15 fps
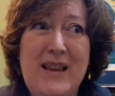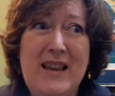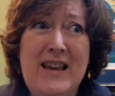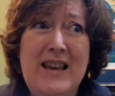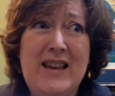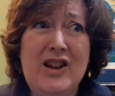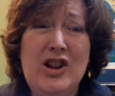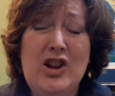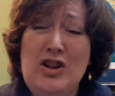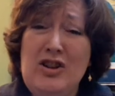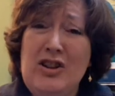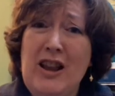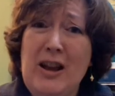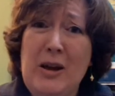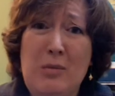it
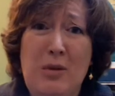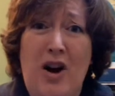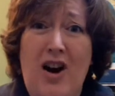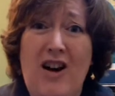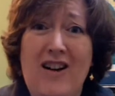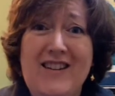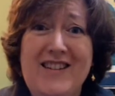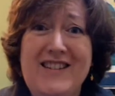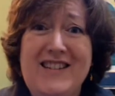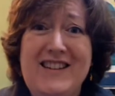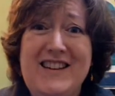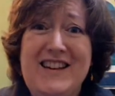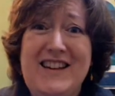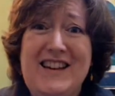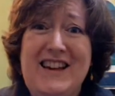looked like a blog
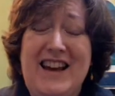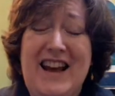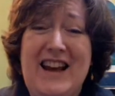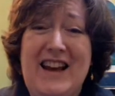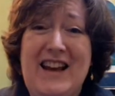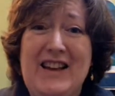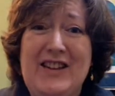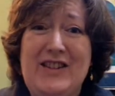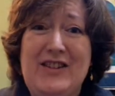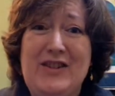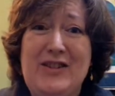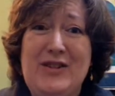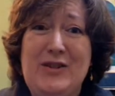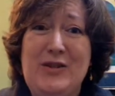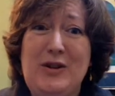and it
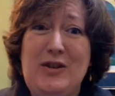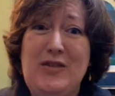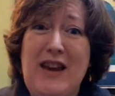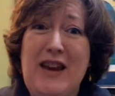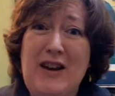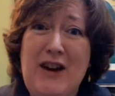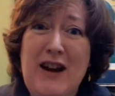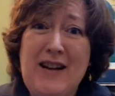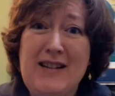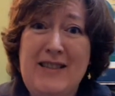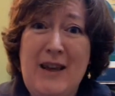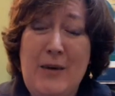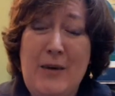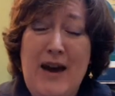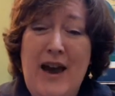sort of interacted
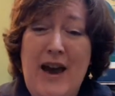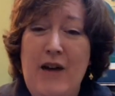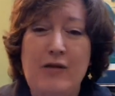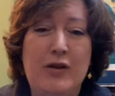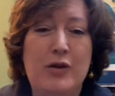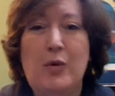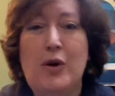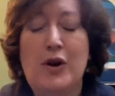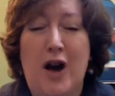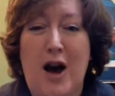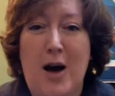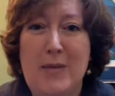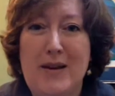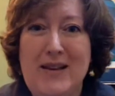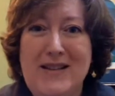that way. However, there weren't
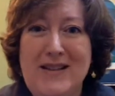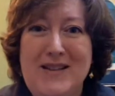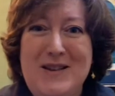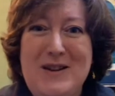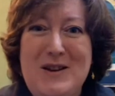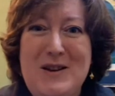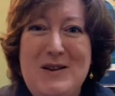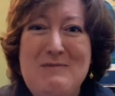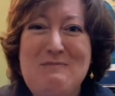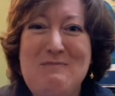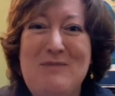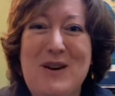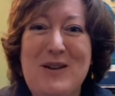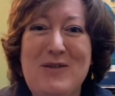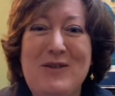comments,
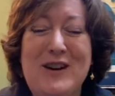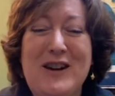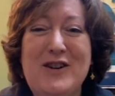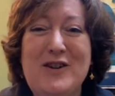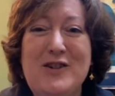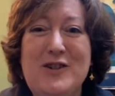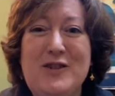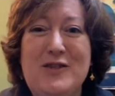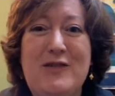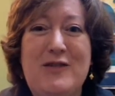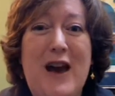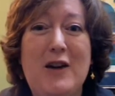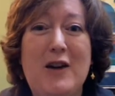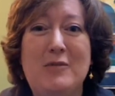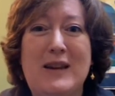but readers
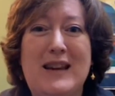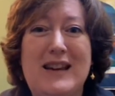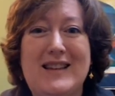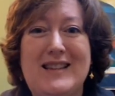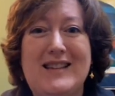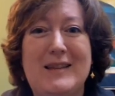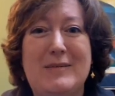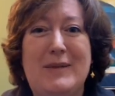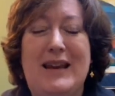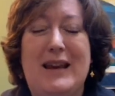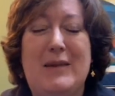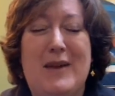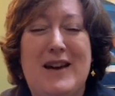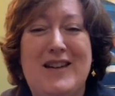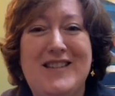found me and sent me
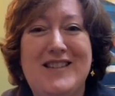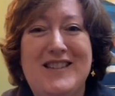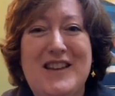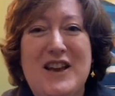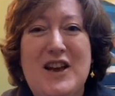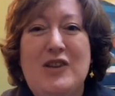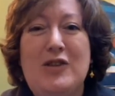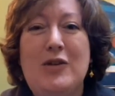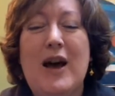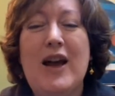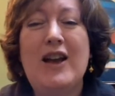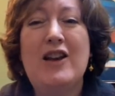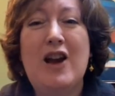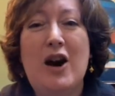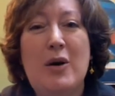emails. So
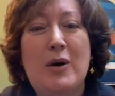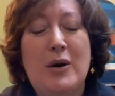I know